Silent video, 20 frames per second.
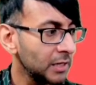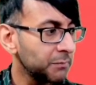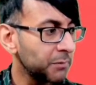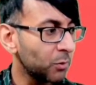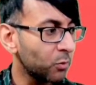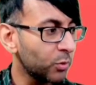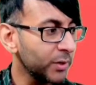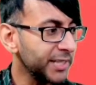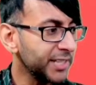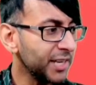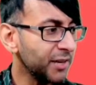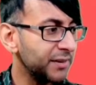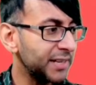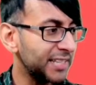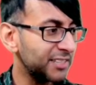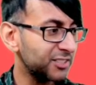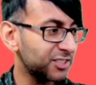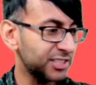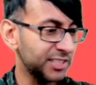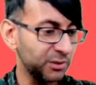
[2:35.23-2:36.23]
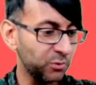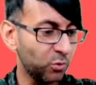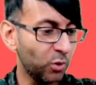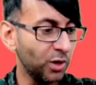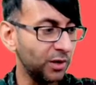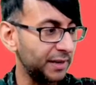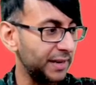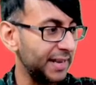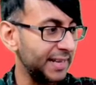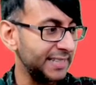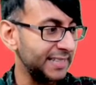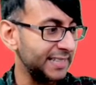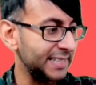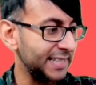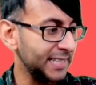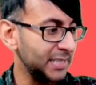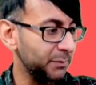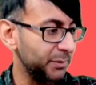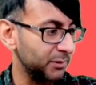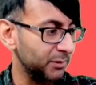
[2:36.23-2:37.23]
But we don't actually want any
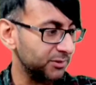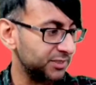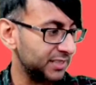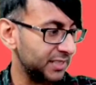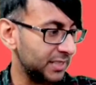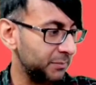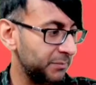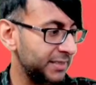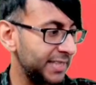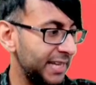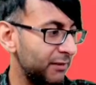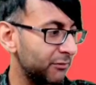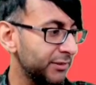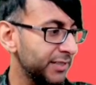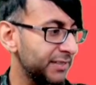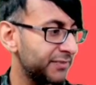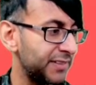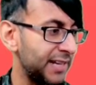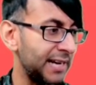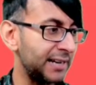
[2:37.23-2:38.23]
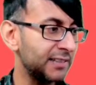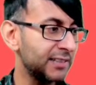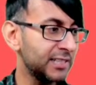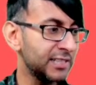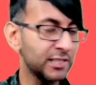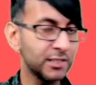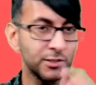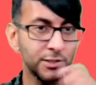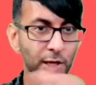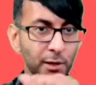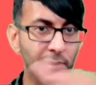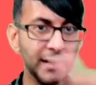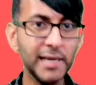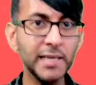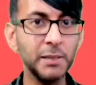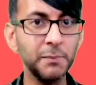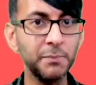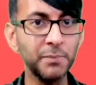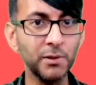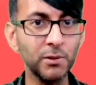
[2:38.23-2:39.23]
labels, and I'm going to get rid of that. No
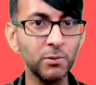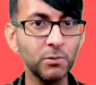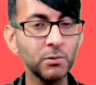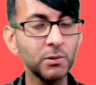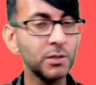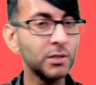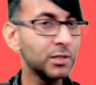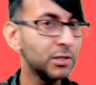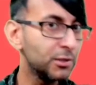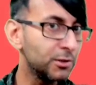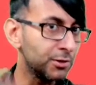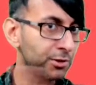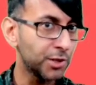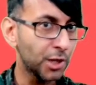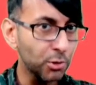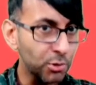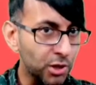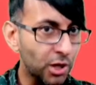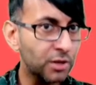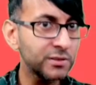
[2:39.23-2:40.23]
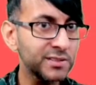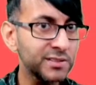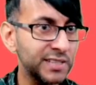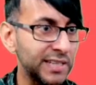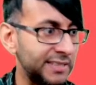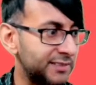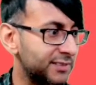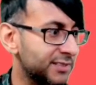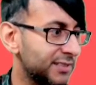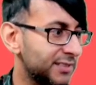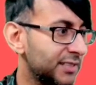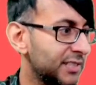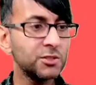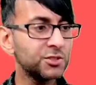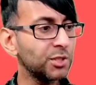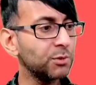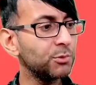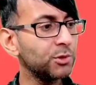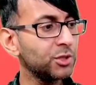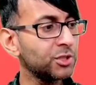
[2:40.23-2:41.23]
label, no content.
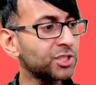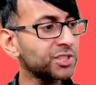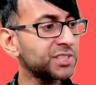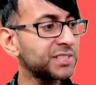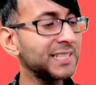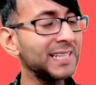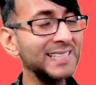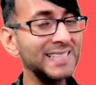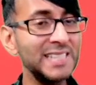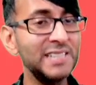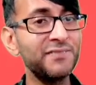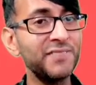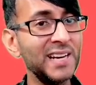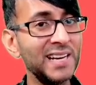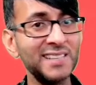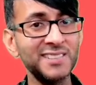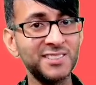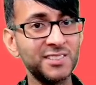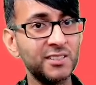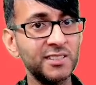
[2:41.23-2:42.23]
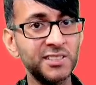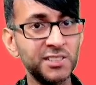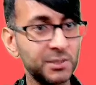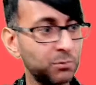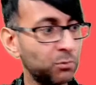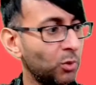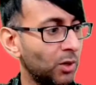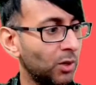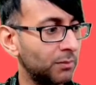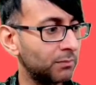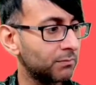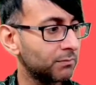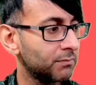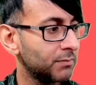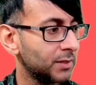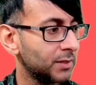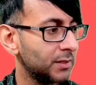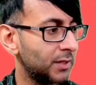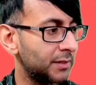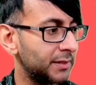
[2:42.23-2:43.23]
So you're just going to leave that as item one,
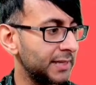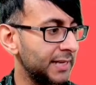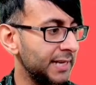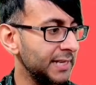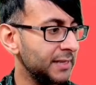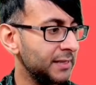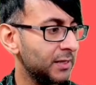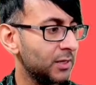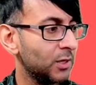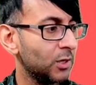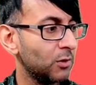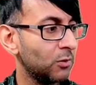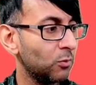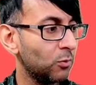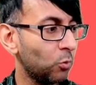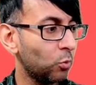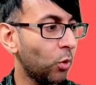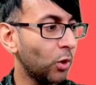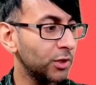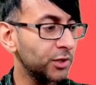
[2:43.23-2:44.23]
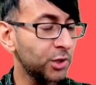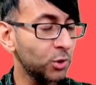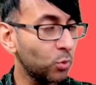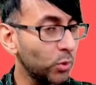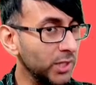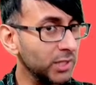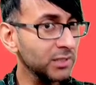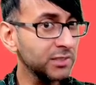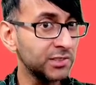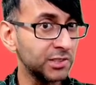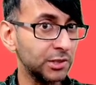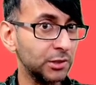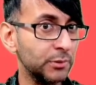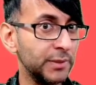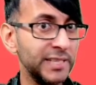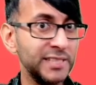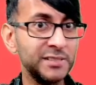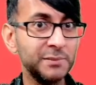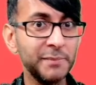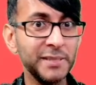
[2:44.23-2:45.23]
okay? What you will do
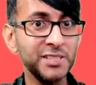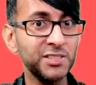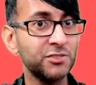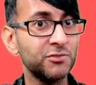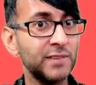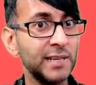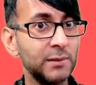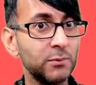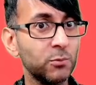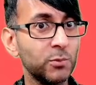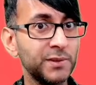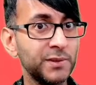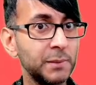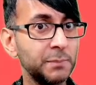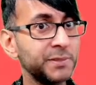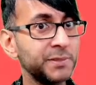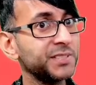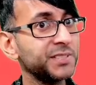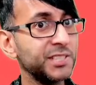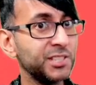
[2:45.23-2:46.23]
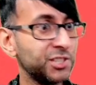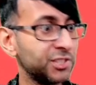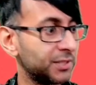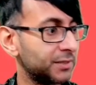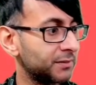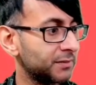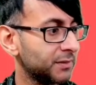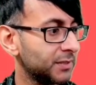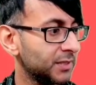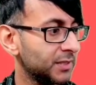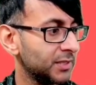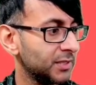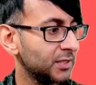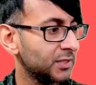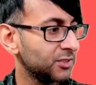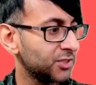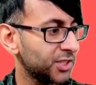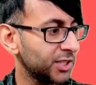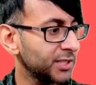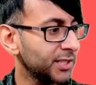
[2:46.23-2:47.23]
is mess around with the position.
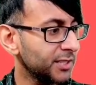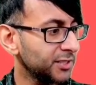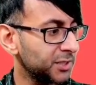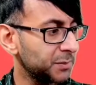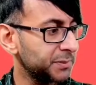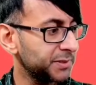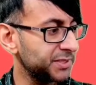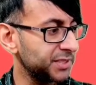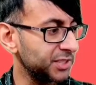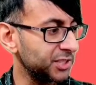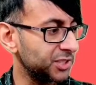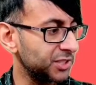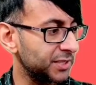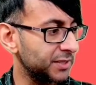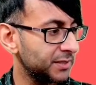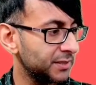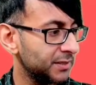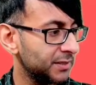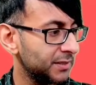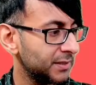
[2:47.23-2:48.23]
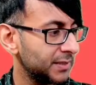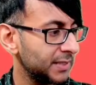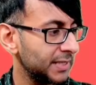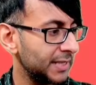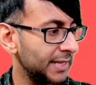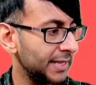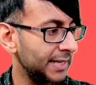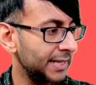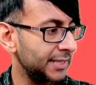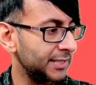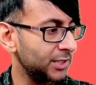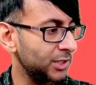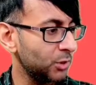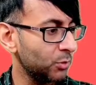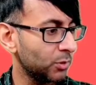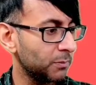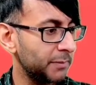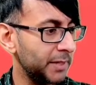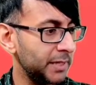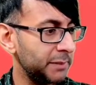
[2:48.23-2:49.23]
So you'll go to position, and you
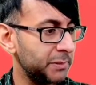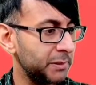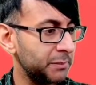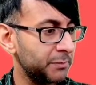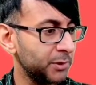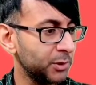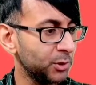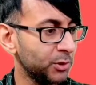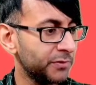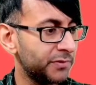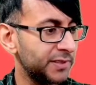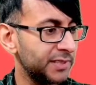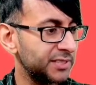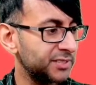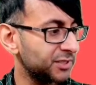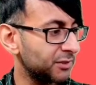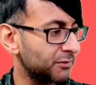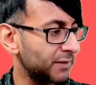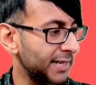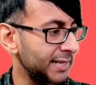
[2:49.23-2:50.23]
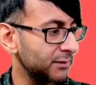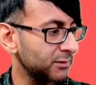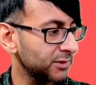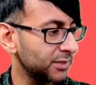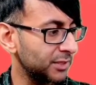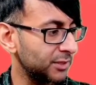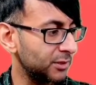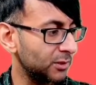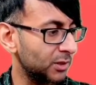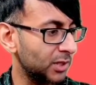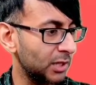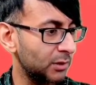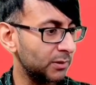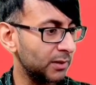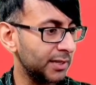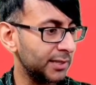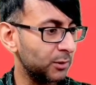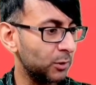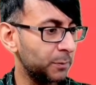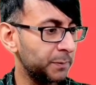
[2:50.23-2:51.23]
will maybe maneuver this around and you'll go
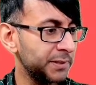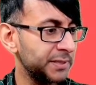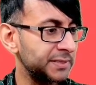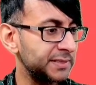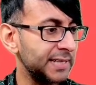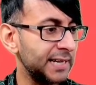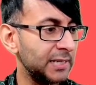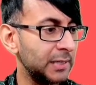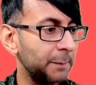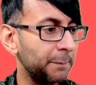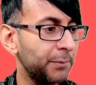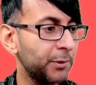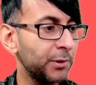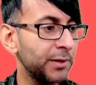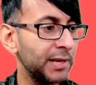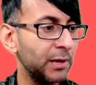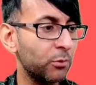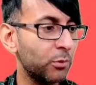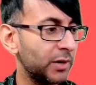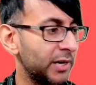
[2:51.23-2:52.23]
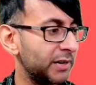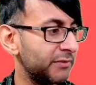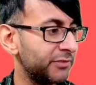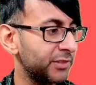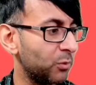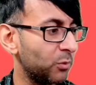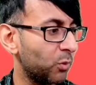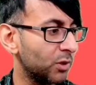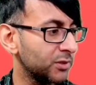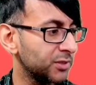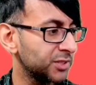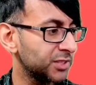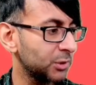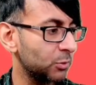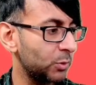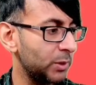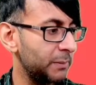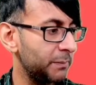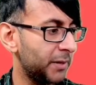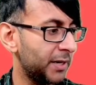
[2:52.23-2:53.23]
like up and down and put it wherever you want. So
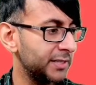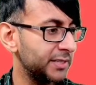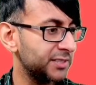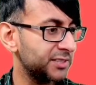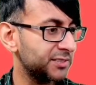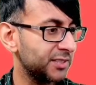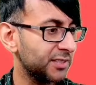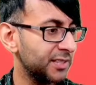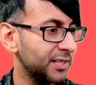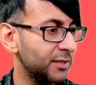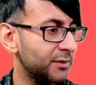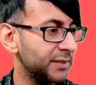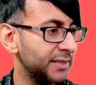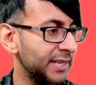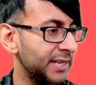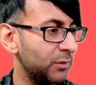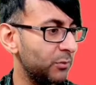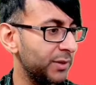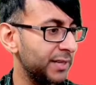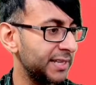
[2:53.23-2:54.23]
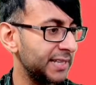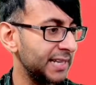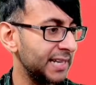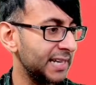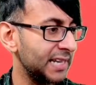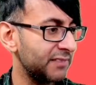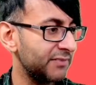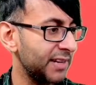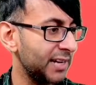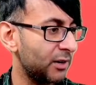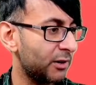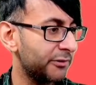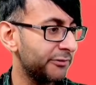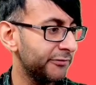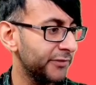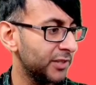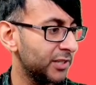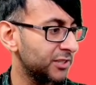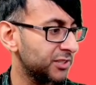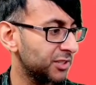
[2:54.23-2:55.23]
we might decide, okay, we're going to have our
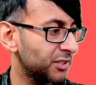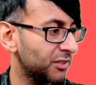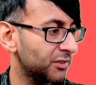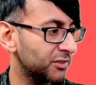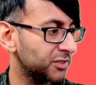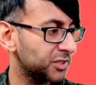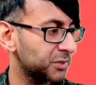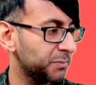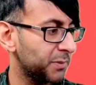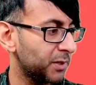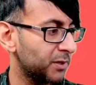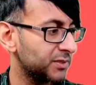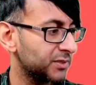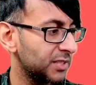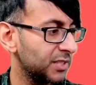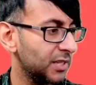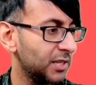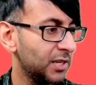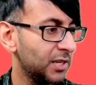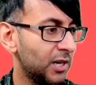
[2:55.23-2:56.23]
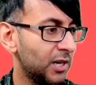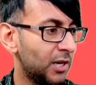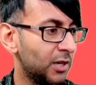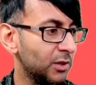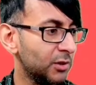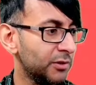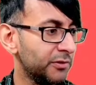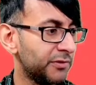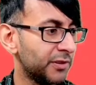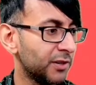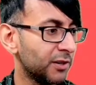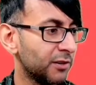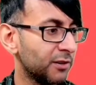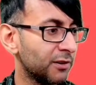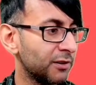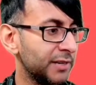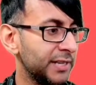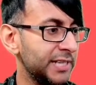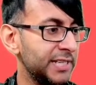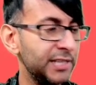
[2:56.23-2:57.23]
first hotspot
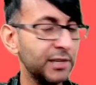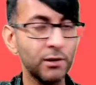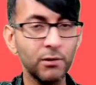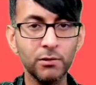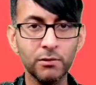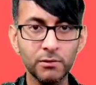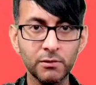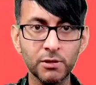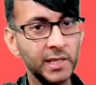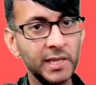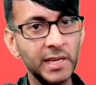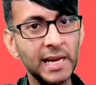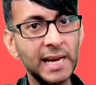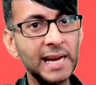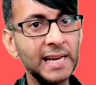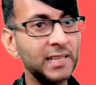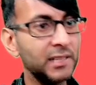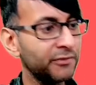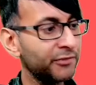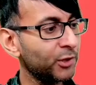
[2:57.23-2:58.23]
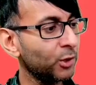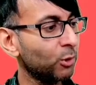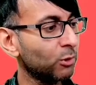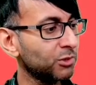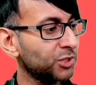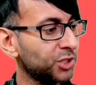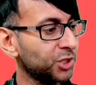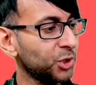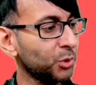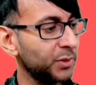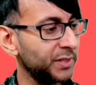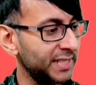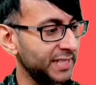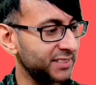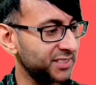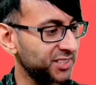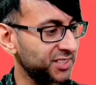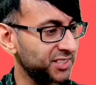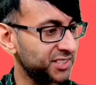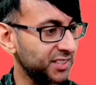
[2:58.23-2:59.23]
over here. And of course, you would then
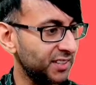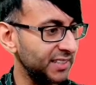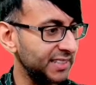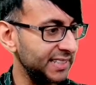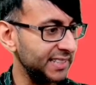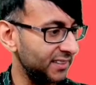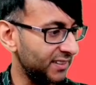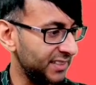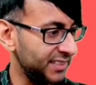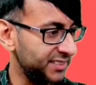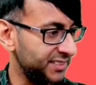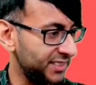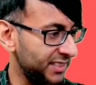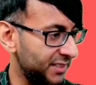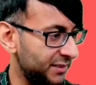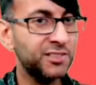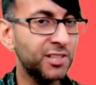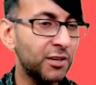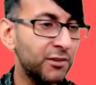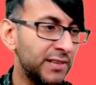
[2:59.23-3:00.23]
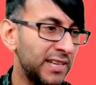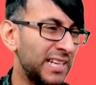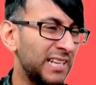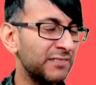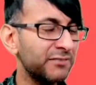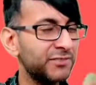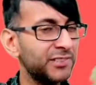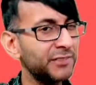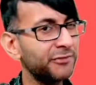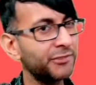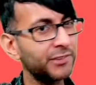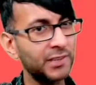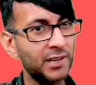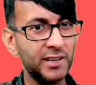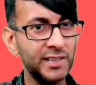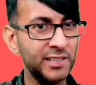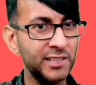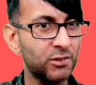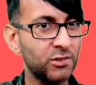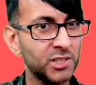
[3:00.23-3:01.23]
stylize it. You don't have different
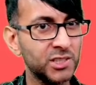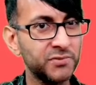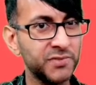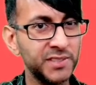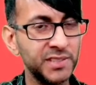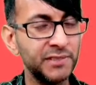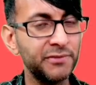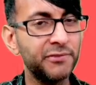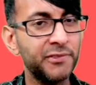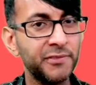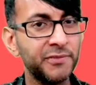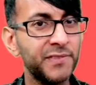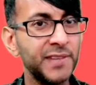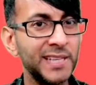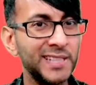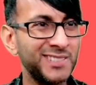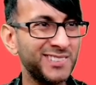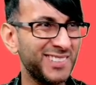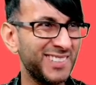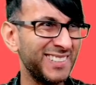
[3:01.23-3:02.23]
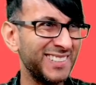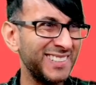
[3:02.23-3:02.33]
icons for different things